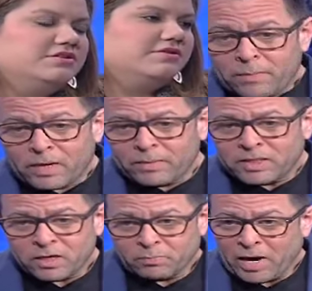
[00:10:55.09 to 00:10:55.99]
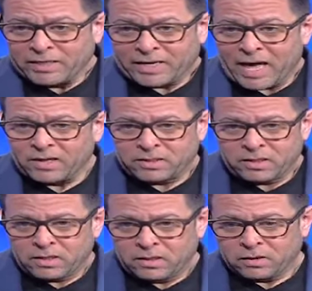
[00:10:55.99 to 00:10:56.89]
know, let, let me tell you in
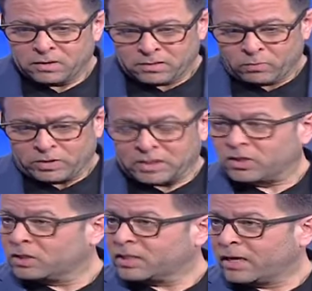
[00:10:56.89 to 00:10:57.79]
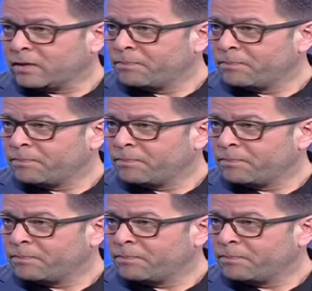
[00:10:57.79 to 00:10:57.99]
practicality, look mm -hmm. what this looks like.